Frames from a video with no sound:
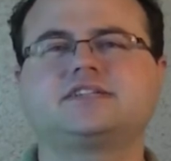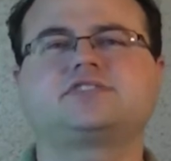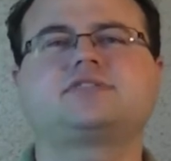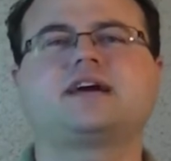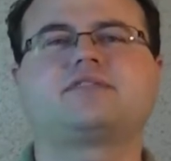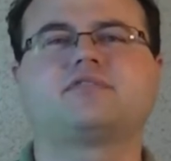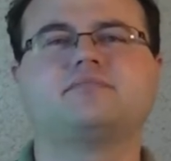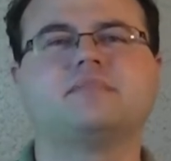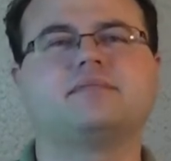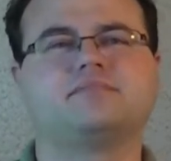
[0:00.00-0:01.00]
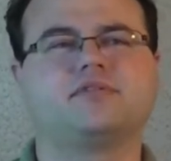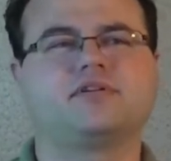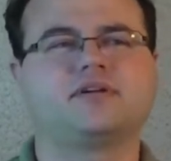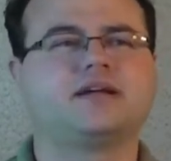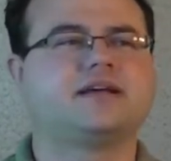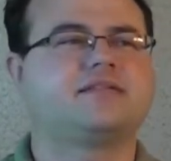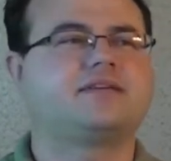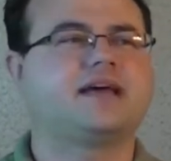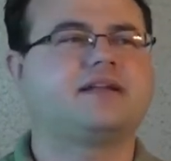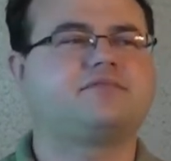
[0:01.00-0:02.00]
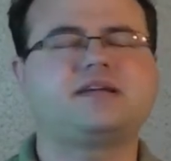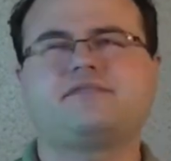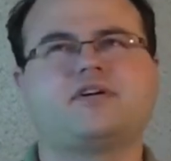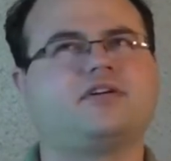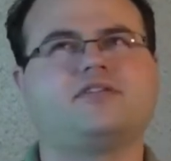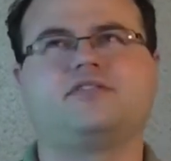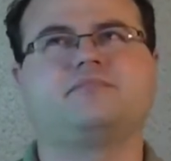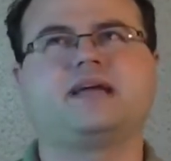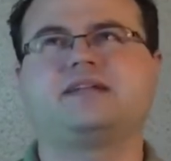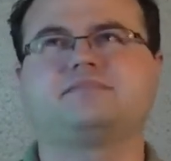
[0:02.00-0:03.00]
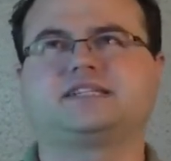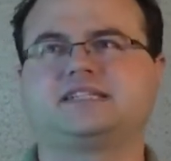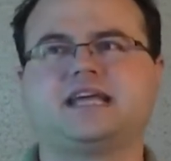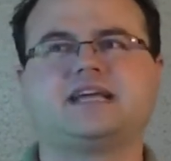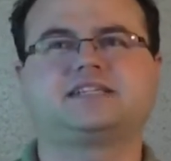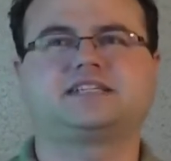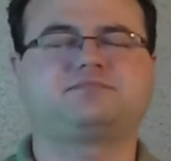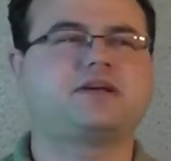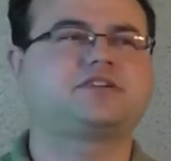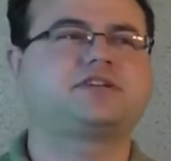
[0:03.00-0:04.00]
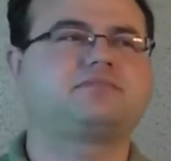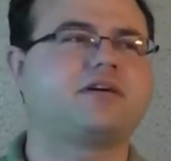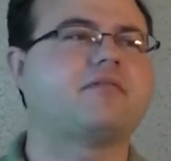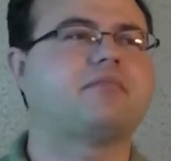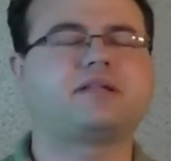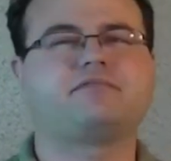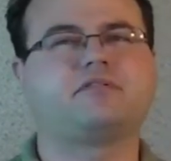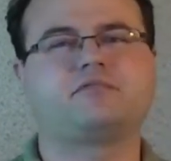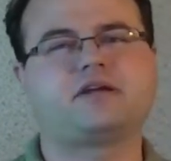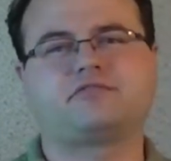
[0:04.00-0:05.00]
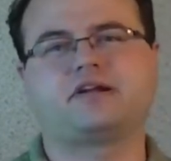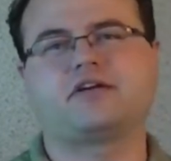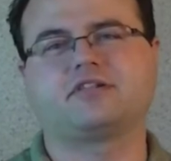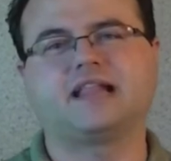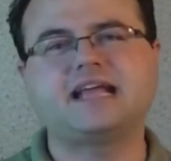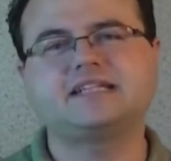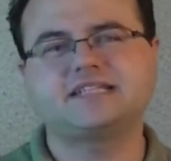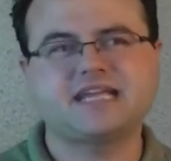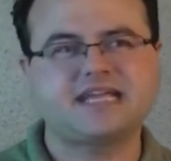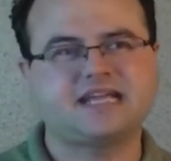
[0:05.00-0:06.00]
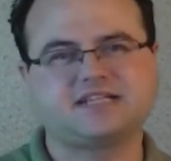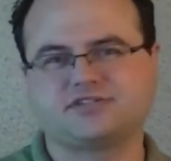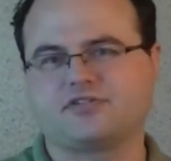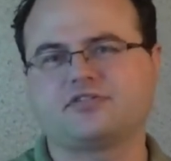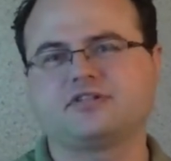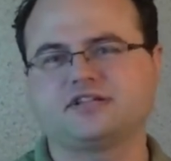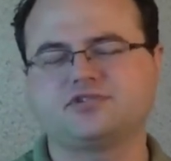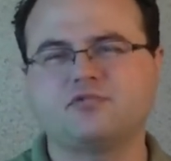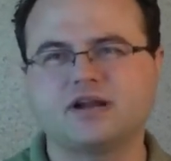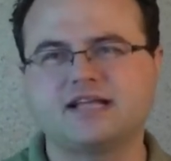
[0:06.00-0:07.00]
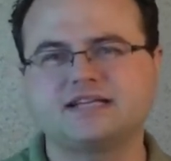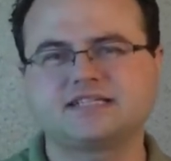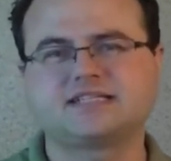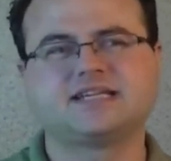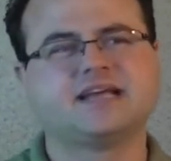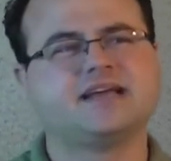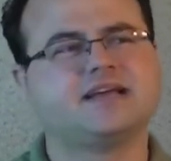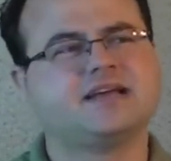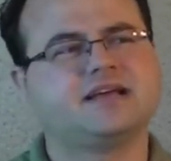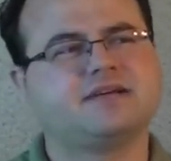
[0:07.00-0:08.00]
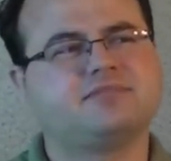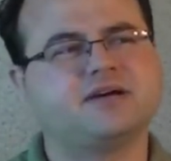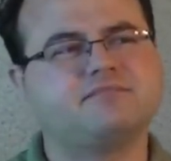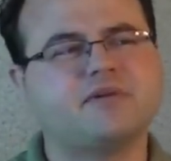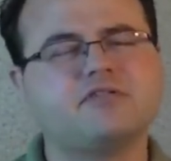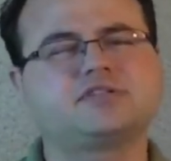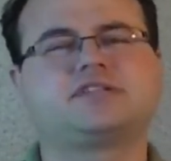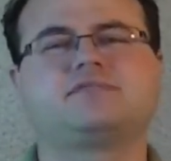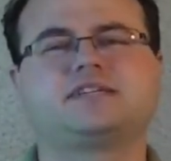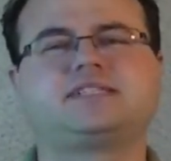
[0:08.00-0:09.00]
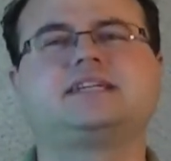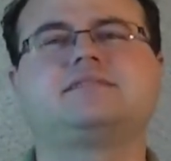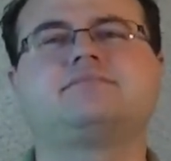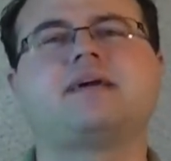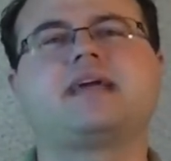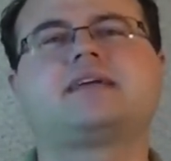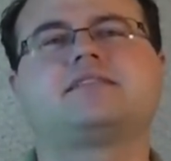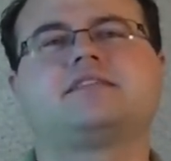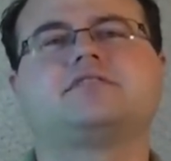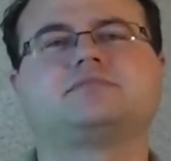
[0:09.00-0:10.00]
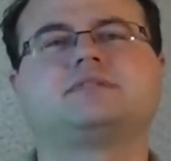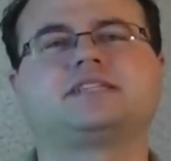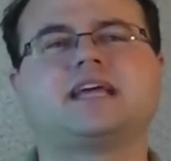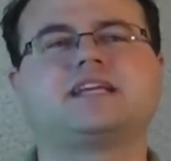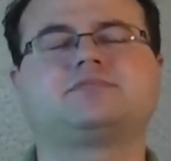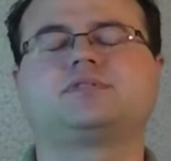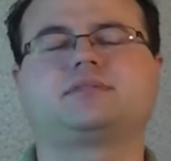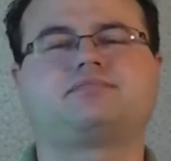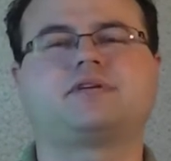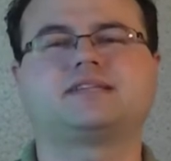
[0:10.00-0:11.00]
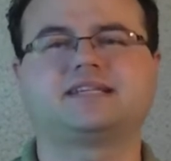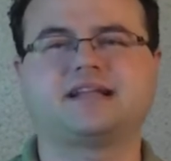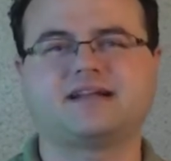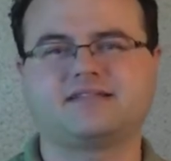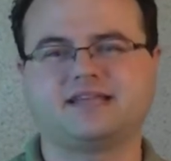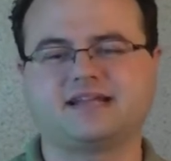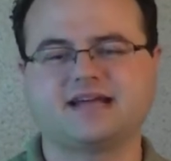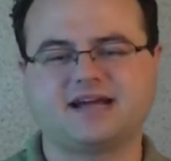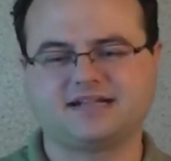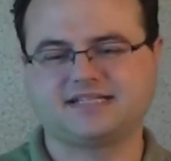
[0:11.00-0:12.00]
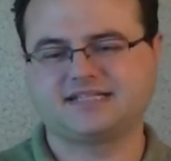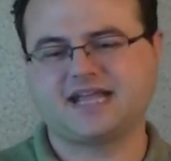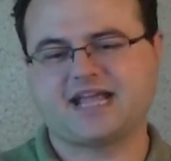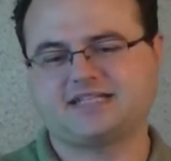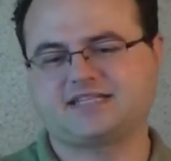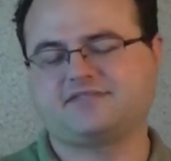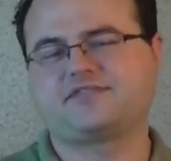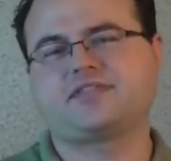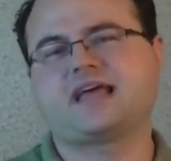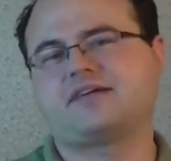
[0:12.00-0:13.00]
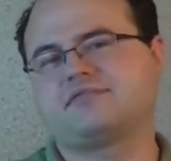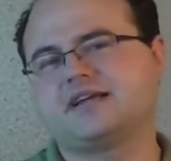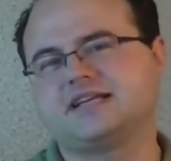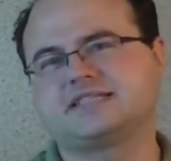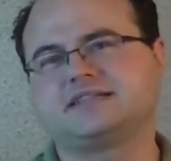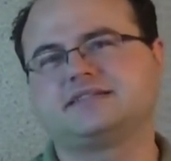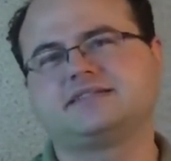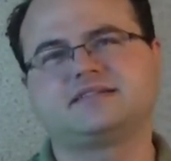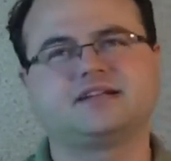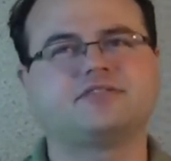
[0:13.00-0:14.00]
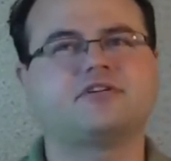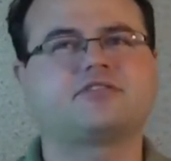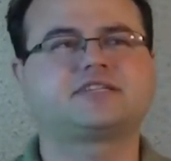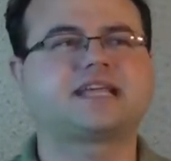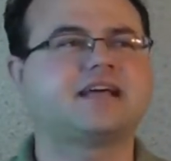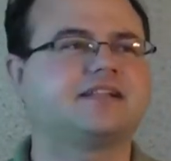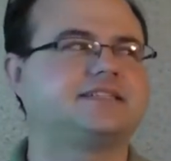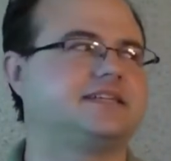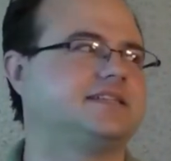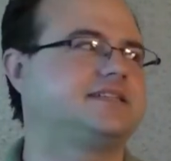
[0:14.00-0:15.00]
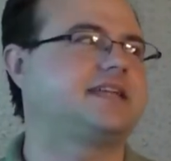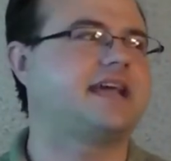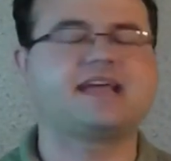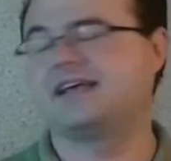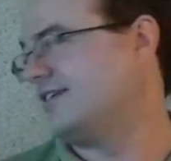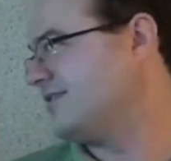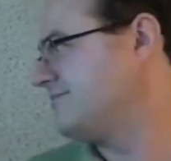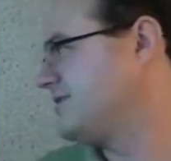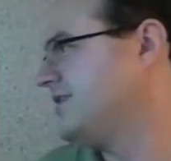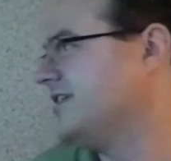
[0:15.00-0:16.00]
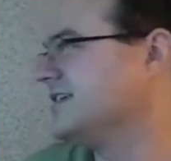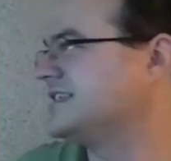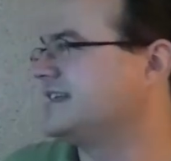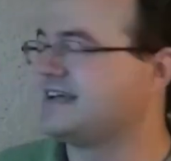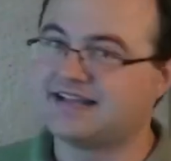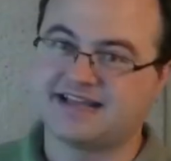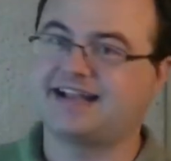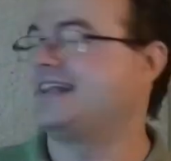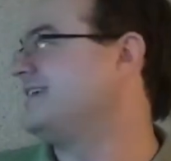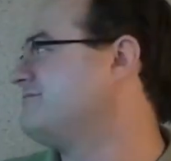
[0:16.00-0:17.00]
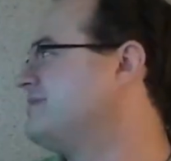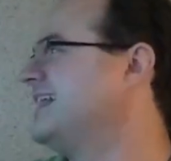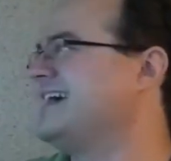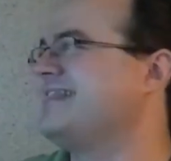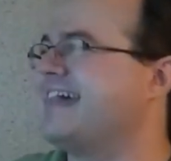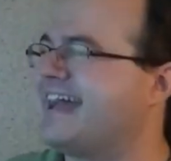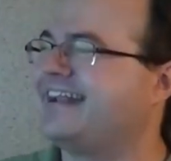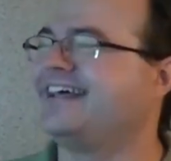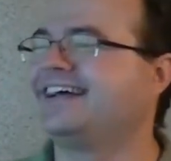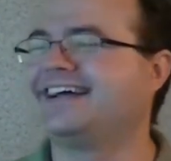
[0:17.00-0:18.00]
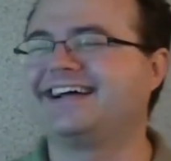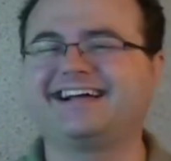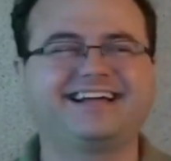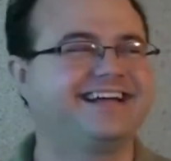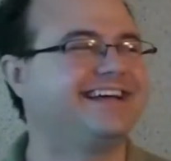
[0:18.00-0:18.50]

just try to remember that we've all made mistakes, especially probably when we were in our late teens or early 20s. But most of us didn't make those mistakes with the President of the United States. And for that reason, you know, our skeletons stay in our closet. I didn't even plan that.